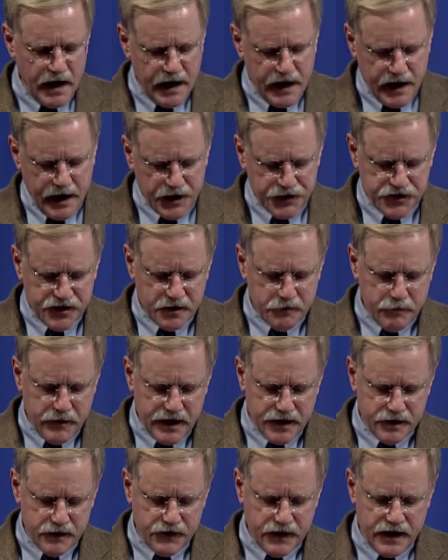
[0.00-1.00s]
Hiss
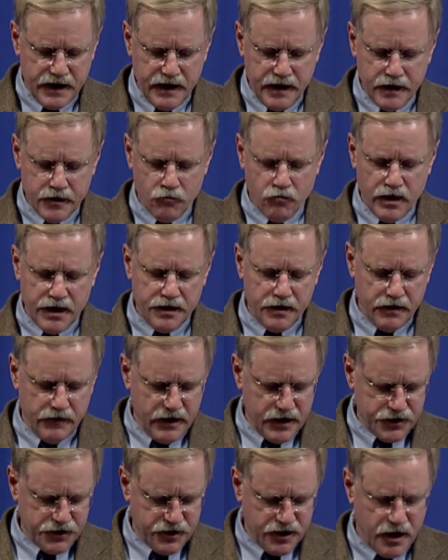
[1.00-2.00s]
admitted that he had written
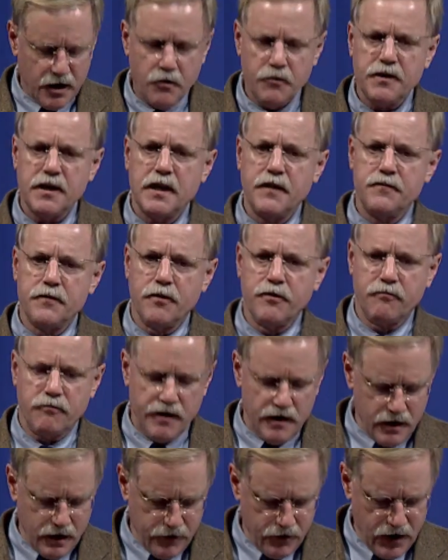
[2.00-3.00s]
this note and the three
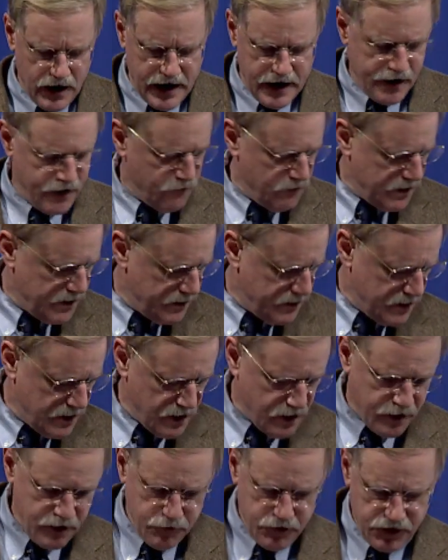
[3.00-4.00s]
other handwritten
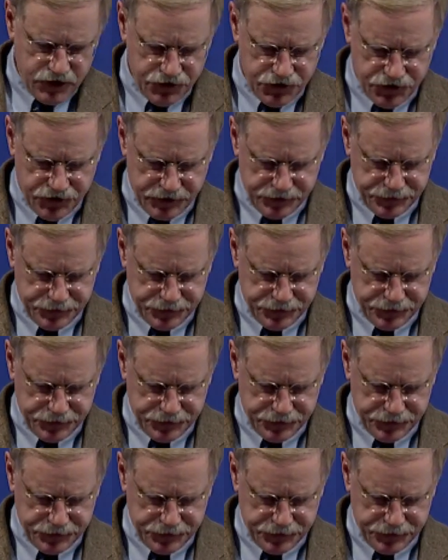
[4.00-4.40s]
documents,